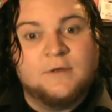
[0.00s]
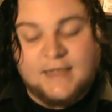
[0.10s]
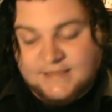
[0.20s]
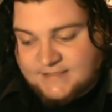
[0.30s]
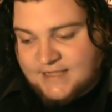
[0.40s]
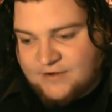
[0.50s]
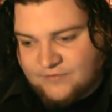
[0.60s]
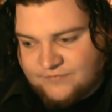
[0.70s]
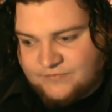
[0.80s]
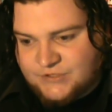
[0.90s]
Instead
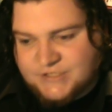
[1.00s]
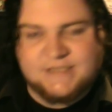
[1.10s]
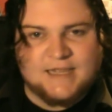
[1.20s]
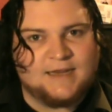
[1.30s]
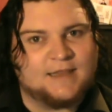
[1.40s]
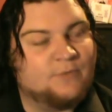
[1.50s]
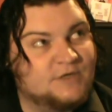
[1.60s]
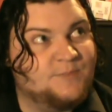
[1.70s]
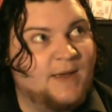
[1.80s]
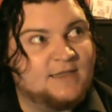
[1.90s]
of just standing there with
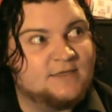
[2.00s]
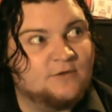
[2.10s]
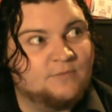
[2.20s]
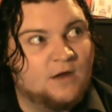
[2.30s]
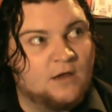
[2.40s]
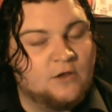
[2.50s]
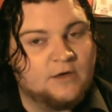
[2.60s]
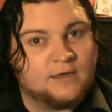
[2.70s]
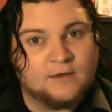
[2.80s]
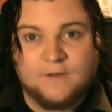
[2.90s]
his back to them, not
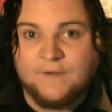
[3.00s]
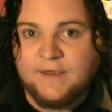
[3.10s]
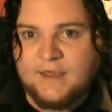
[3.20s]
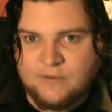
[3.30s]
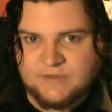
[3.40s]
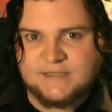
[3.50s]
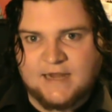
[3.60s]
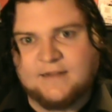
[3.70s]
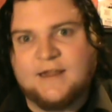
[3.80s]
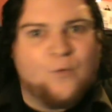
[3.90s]
looking, he was
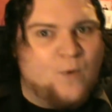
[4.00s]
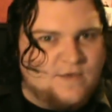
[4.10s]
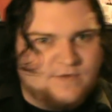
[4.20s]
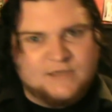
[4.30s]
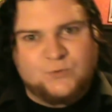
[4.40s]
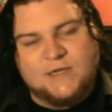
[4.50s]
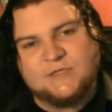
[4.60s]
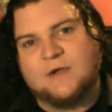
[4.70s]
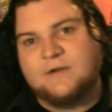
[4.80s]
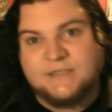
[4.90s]
standing there waving his
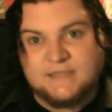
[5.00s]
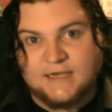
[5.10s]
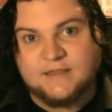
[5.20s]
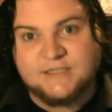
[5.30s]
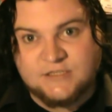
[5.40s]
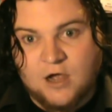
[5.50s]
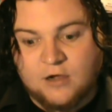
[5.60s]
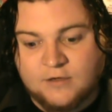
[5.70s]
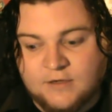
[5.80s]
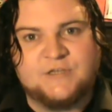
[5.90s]
wings around and singing the
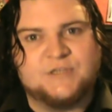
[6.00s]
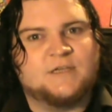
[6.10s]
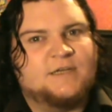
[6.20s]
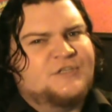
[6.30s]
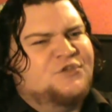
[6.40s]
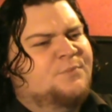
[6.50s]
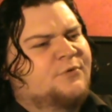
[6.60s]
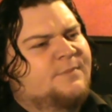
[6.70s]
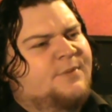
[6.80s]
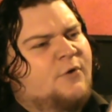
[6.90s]
song. They just kind of
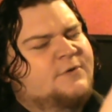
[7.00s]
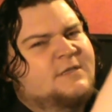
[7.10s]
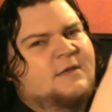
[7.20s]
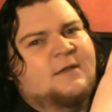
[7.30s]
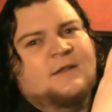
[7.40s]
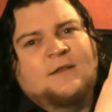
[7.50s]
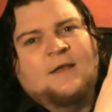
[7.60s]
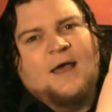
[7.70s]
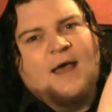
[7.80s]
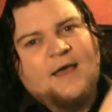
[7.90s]
superimposed it
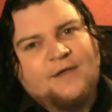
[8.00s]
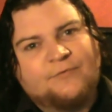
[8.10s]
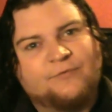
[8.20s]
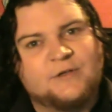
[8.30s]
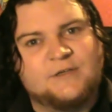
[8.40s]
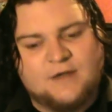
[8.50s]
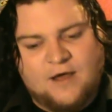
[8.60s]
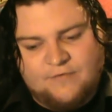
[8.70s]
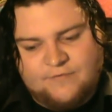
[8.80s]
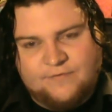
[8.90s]
in front
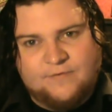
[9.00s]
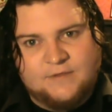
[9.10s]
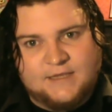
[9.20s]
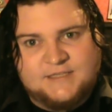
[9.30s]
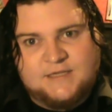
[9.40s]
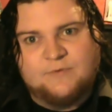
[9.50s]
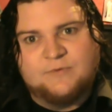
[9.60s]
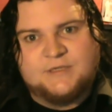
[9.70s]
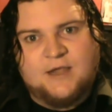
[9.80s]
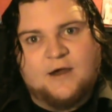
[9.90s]
of, like, Simba
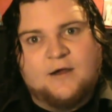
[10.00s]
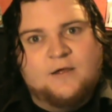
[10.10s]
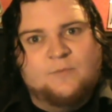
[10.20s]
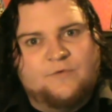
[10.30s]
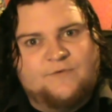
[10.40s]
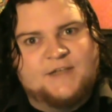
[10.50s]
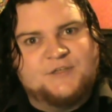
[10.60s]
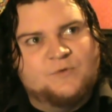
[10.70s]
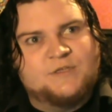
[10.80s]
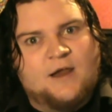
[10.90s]
was here,
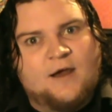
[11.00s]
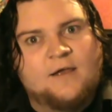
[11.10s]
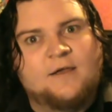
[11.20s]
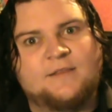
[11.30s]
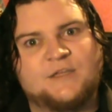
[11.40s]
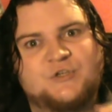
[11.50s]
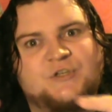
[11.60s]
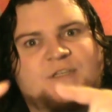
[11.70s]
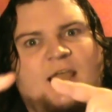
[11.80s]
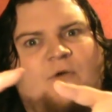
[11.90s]
Mufasa was here, and
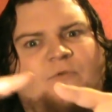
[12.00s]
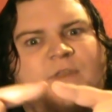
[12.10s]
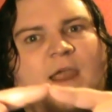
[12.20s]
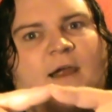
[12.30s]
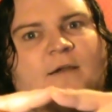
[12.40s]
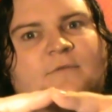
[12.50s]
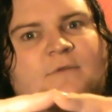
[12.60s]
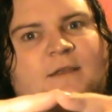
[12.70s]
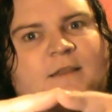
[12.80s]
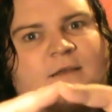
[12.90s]
just out there
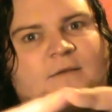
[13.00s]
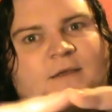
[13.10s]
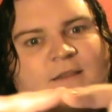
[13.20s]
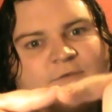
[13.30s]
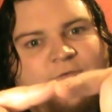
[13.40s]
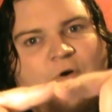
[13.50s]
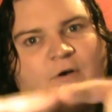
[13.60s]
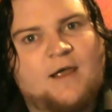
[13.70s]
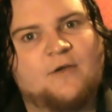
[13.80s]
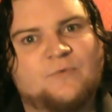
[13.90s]
in the
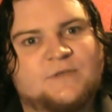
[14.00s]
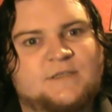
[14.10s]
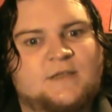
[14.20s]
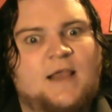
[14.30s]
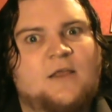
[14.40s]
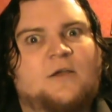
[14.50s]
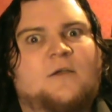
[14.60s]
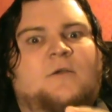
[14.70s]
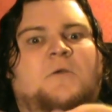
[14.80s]
foreground was, hey, look,